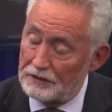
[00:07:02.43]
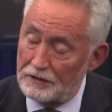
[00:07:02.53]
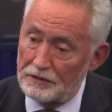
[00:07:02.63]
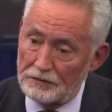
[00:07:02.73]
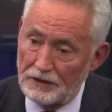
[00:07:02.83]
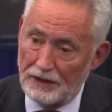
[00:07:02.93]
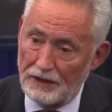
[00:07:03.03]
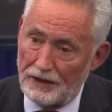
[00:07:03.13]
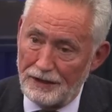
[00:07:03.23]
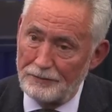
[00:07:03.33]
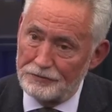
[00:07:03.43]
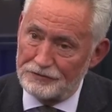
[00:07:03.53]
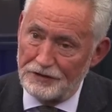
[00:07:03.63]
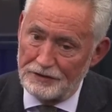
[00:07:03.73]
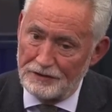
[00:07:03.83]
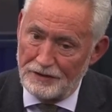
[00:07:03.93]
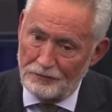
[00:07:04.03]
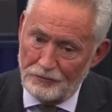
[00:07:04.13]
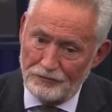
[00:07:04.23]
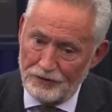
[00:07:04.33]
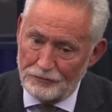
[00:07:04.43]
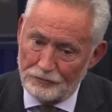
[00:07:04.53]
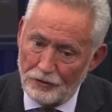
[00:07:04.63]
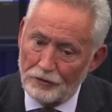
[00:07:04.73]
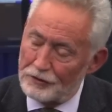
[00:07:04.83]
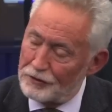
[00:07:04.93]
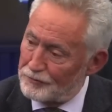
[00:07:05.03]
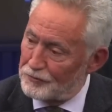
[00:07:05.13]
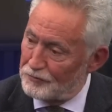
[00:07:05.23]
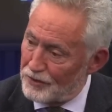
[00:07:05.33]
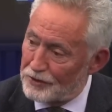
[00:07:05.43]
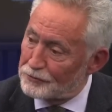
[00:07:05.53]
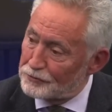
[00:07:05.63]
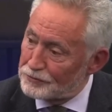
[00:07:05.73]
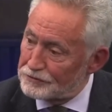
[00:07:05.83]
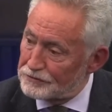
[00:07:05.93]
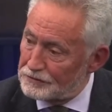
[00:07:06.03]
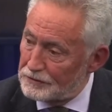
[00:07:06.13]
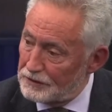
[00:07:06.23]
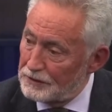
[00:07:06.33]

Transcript: Now, Neil, I'm not saying we're right or wrong, and I'm not a medical person,